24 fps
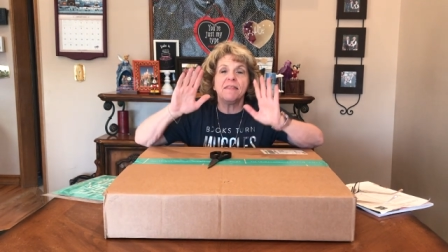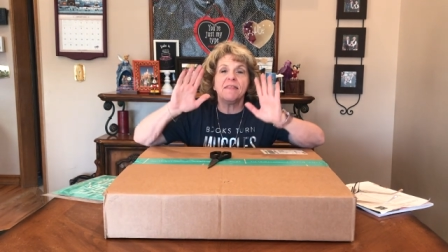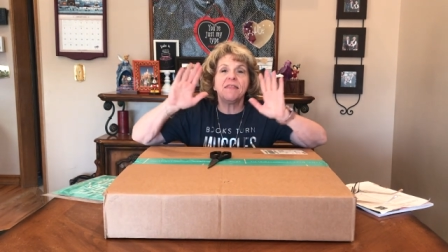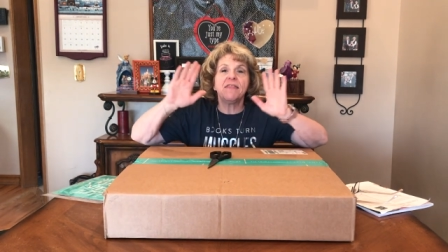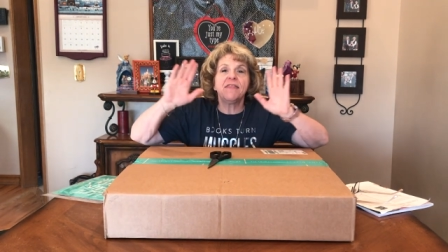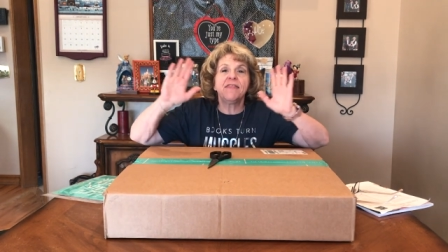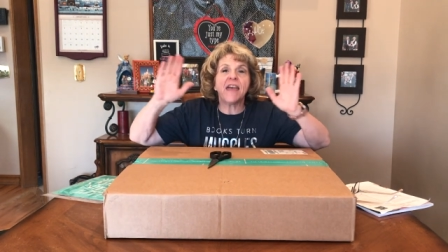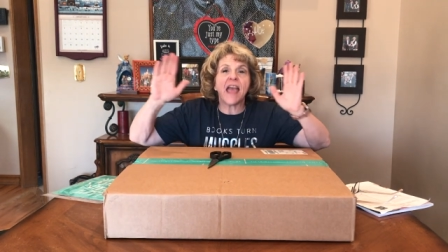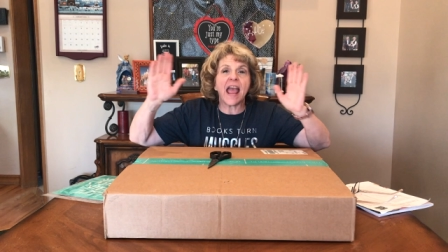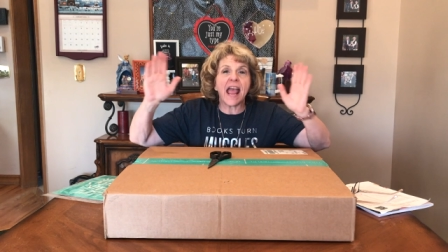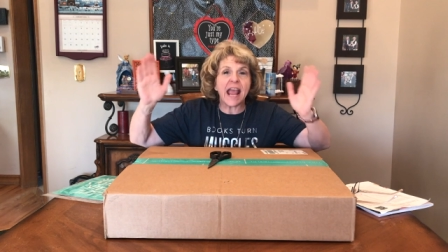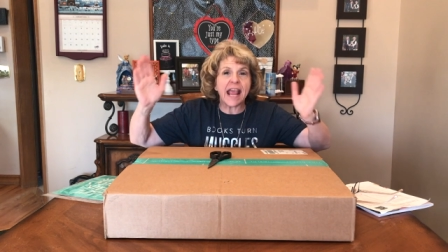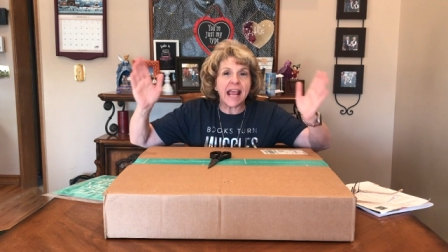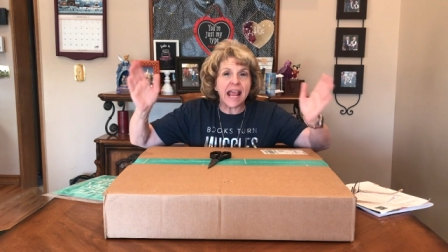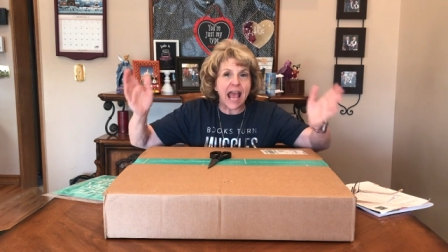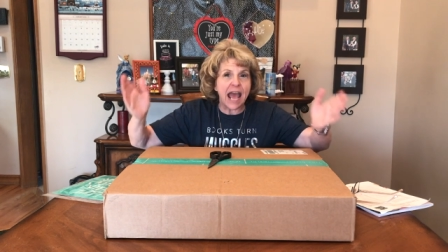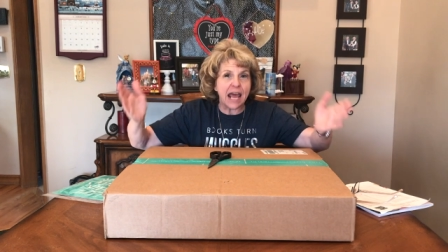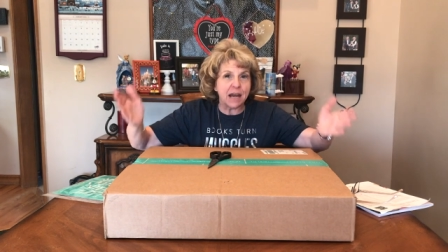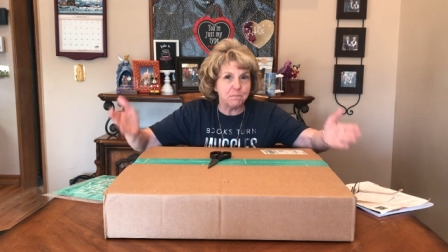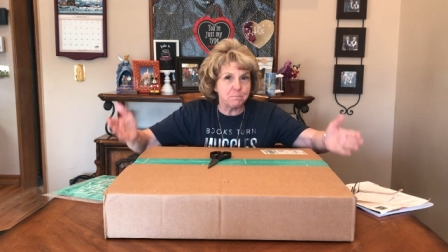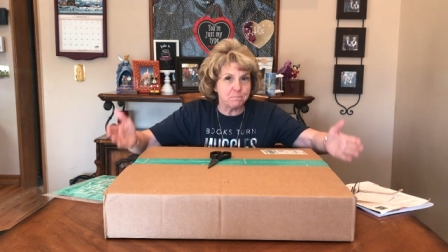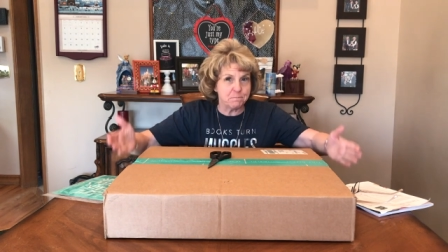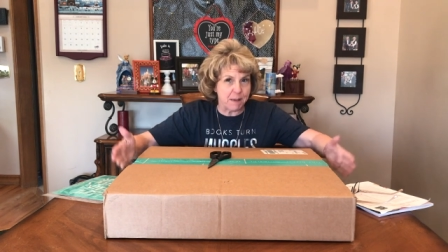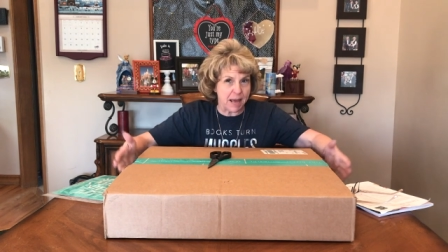They
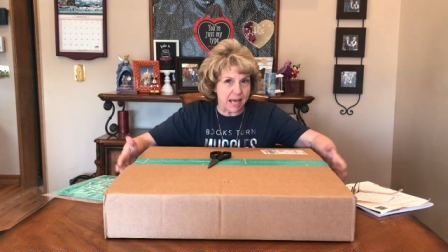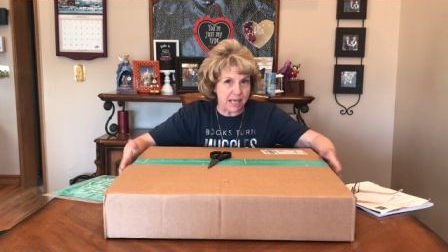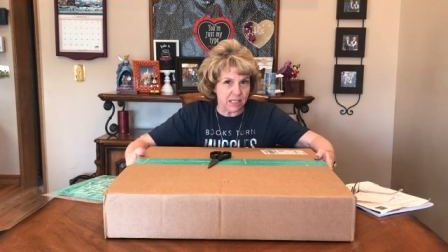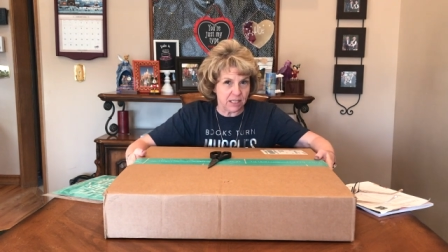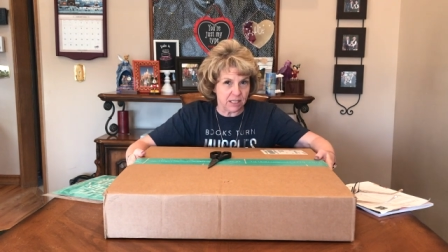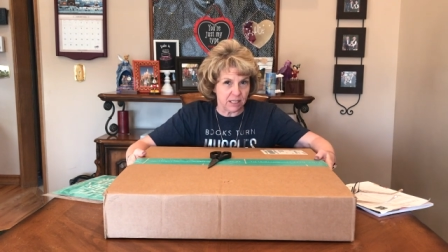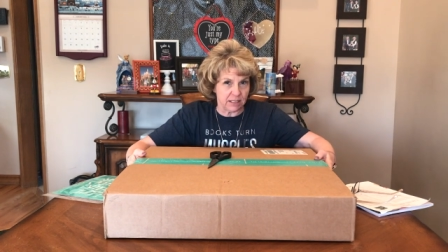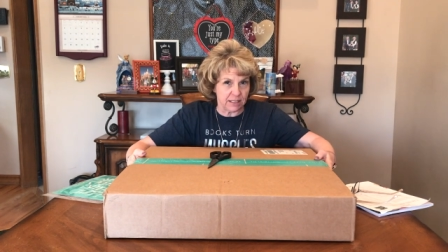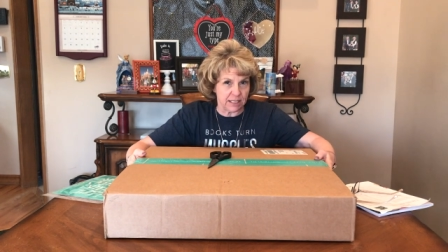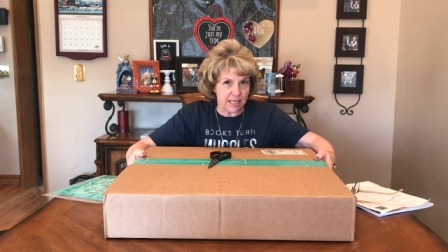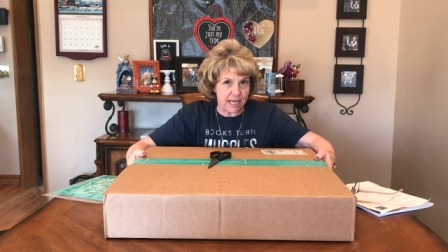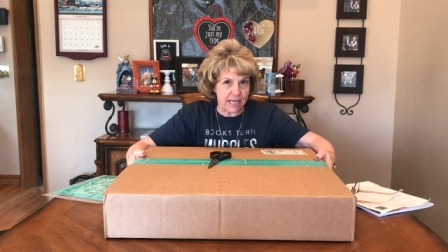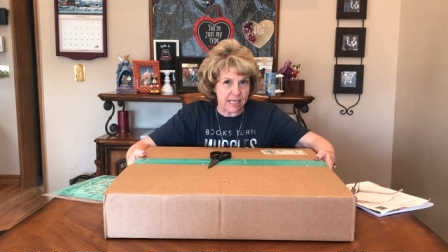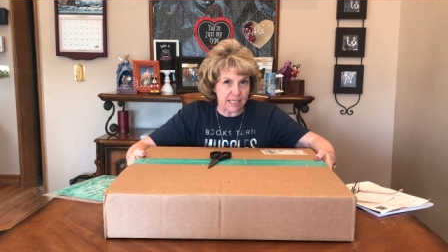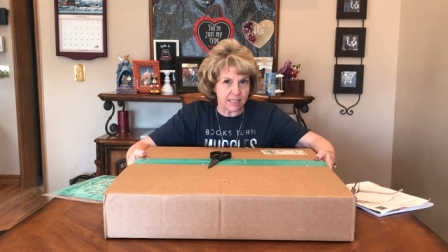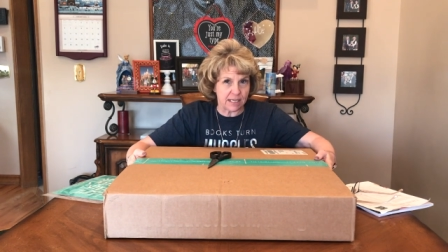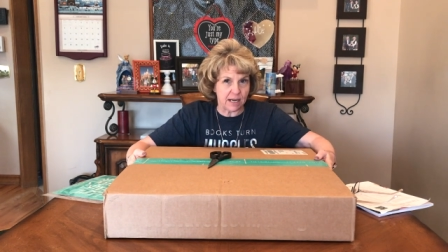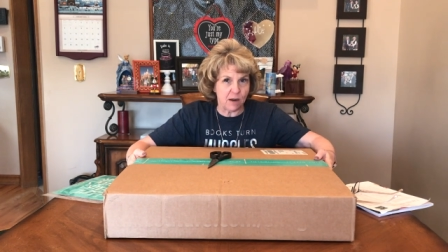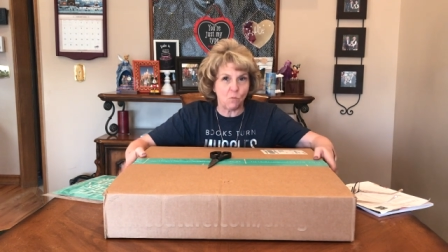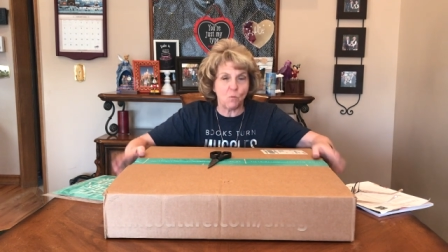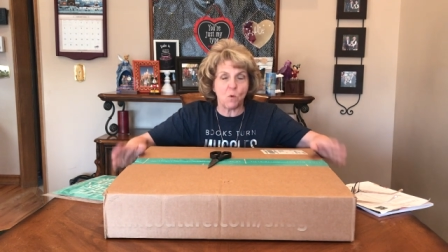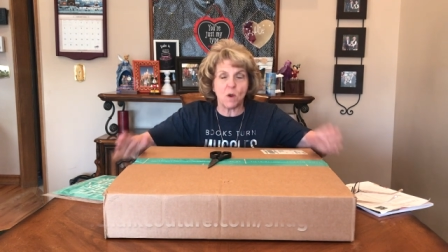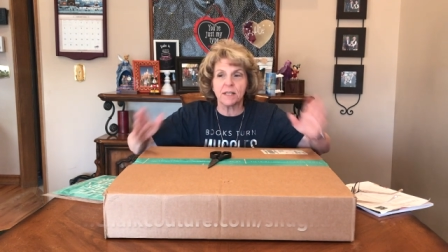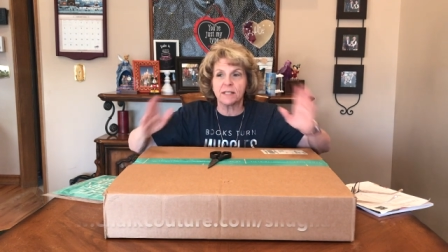had bundled
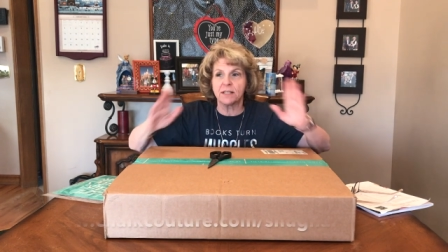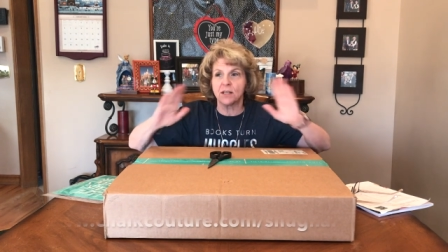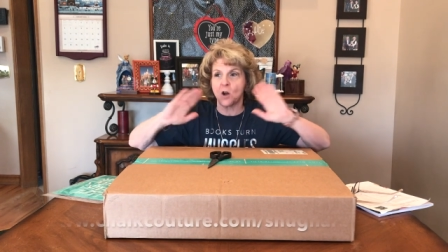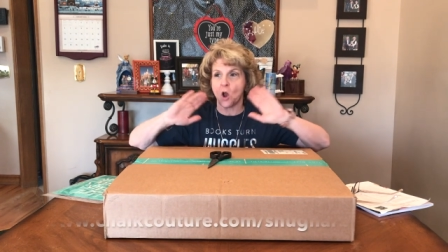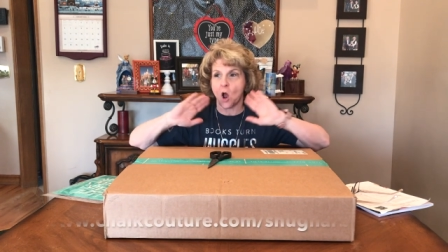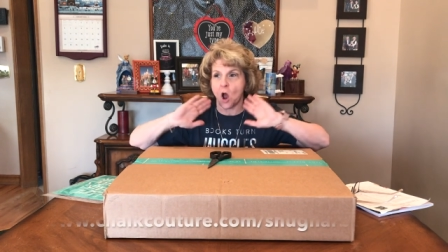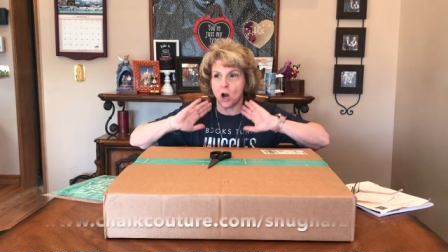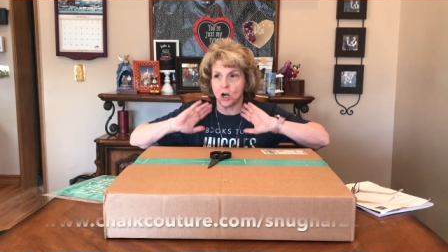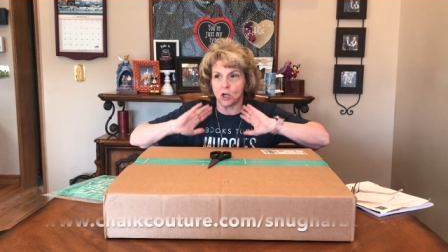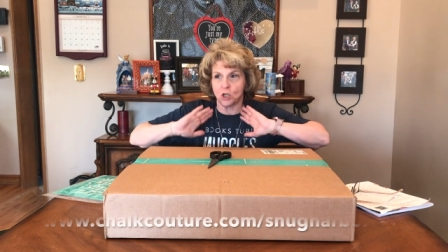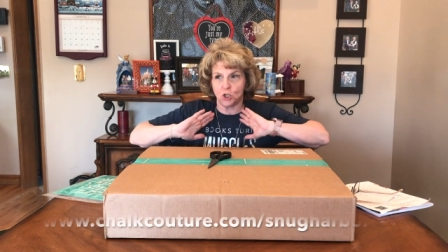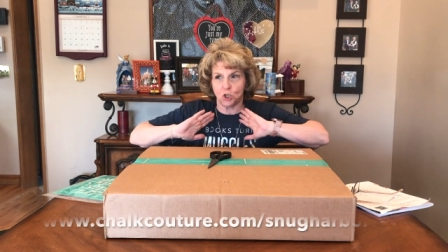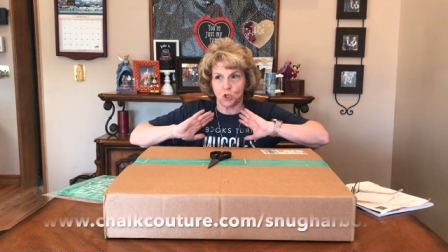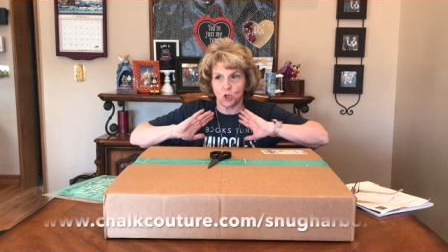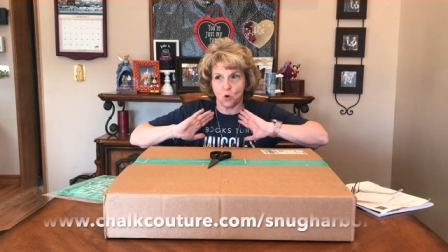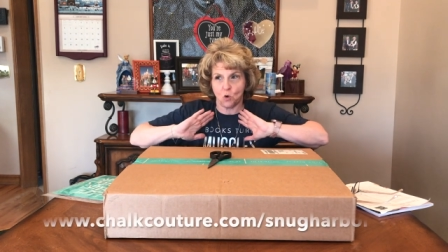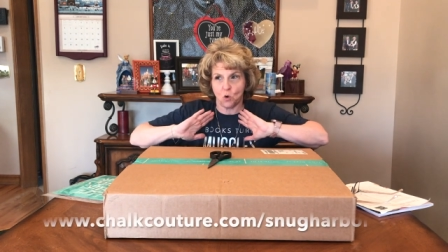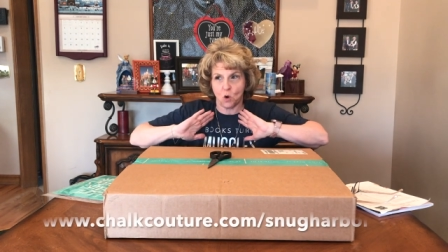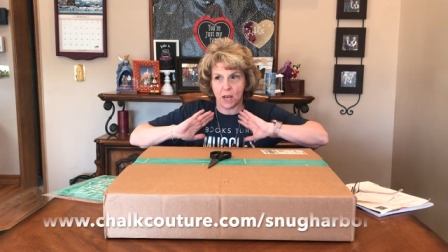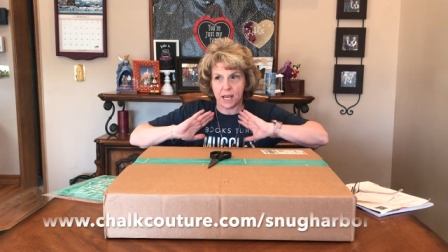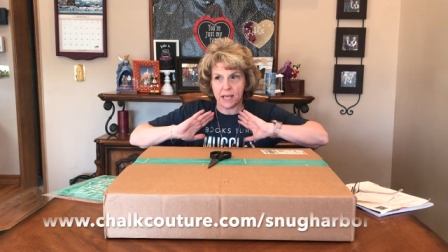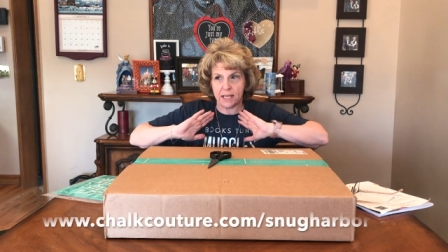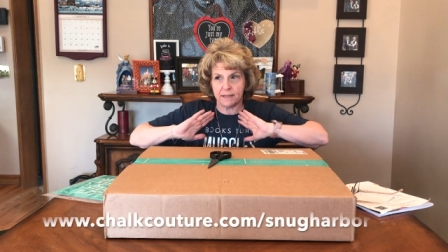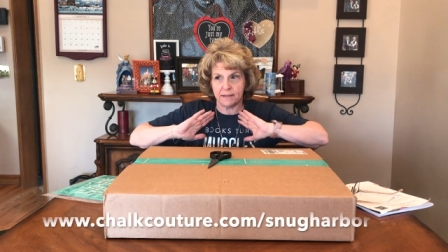it. It wasn't our
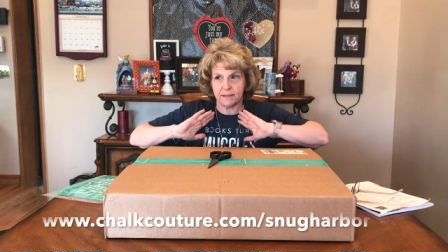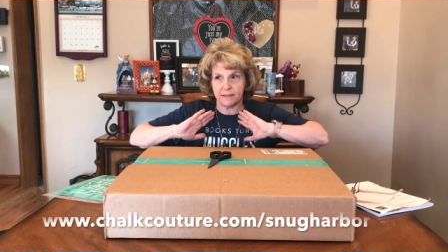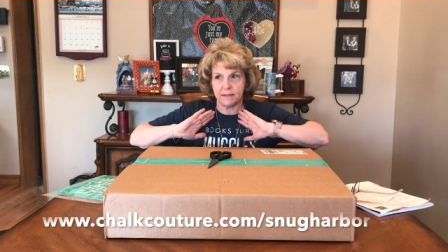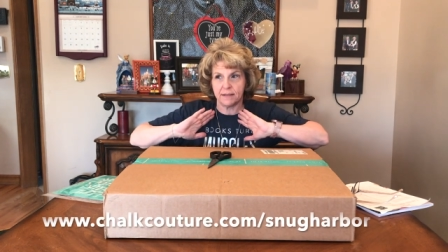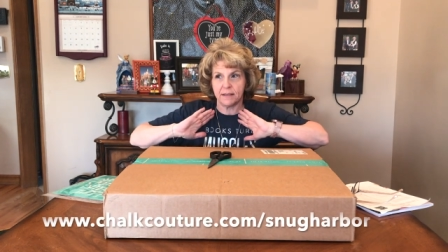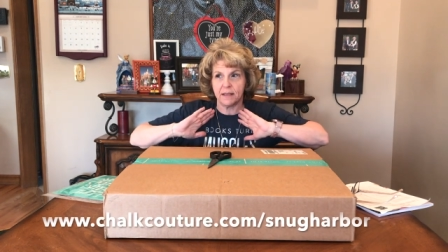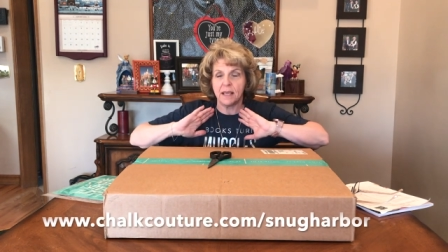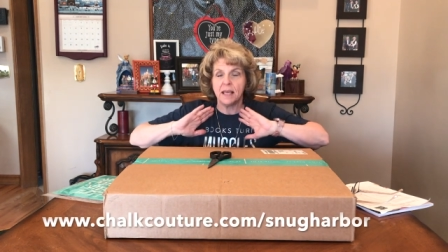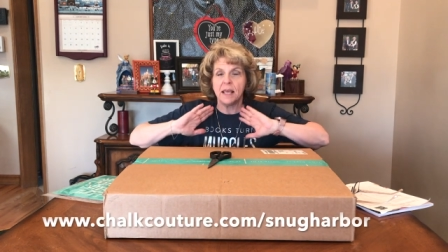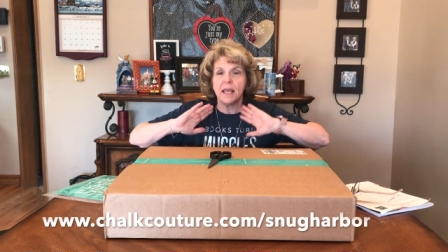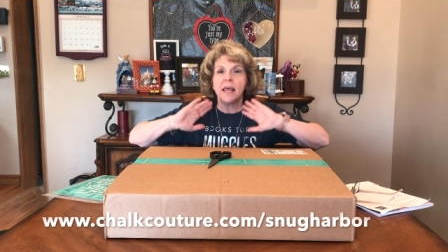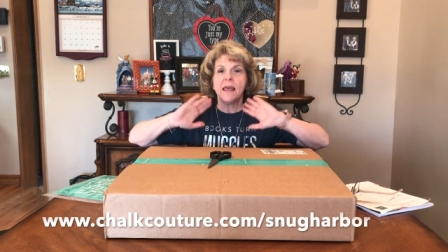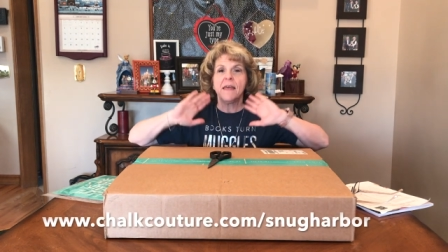choice.